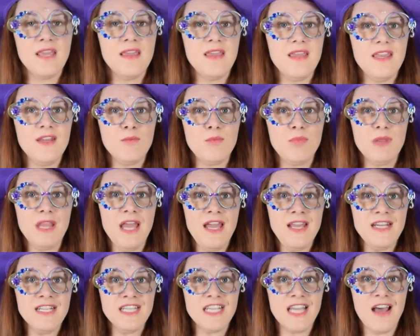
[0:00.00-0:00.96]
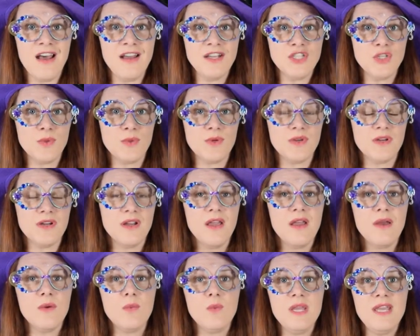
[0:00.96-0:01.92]
In blind contour,
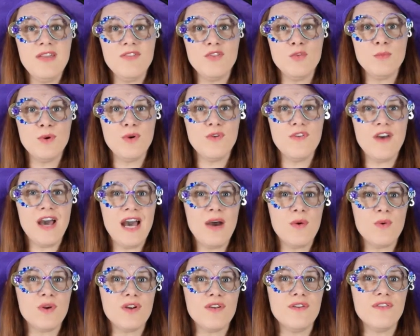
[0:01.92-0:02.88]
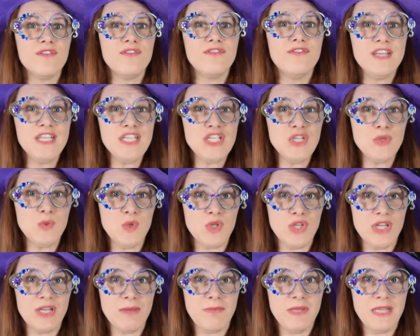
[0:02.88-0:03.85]
we remove our
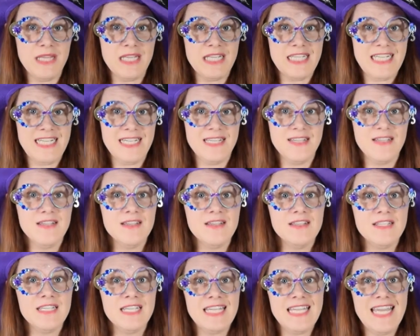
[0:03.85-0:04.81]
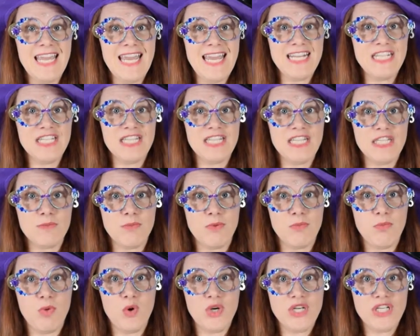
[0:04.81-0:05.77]
visual ability to gauge these
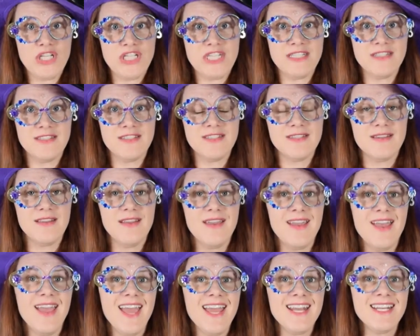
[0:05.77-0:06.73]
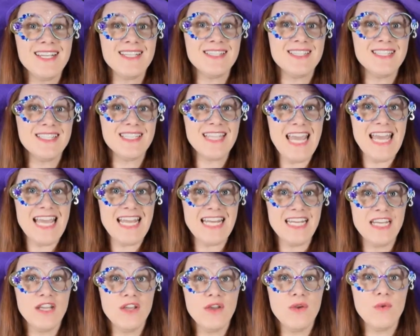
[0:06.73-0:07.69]
proportions, and instead
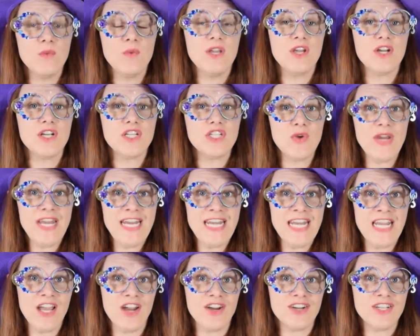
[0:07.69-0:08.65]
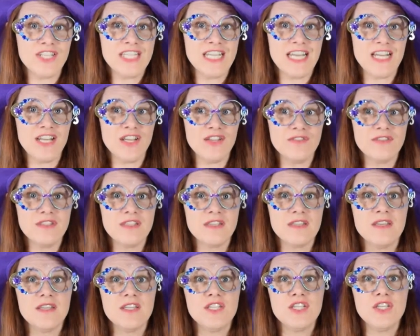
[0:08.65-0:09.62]
we are training ourselves
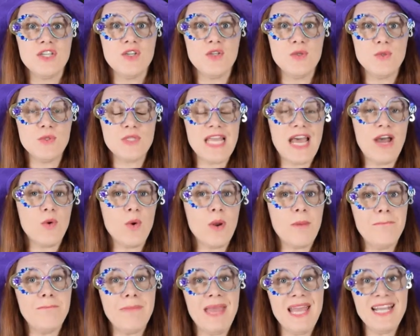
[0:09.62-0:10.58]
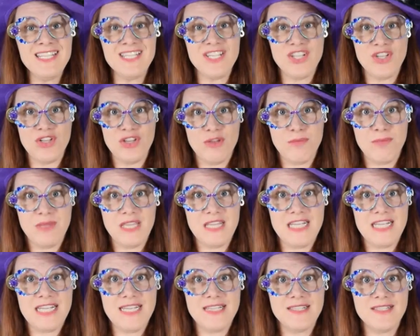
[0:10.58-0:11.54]
to use our mental
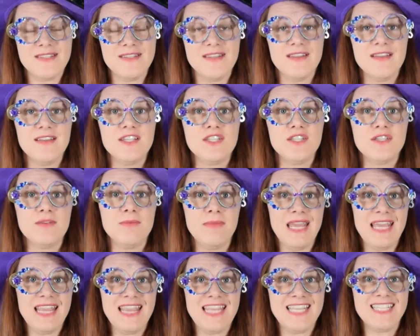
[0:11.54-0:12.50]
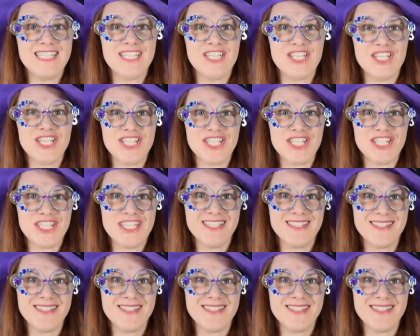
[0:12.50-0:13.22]
abilities to make these decisions.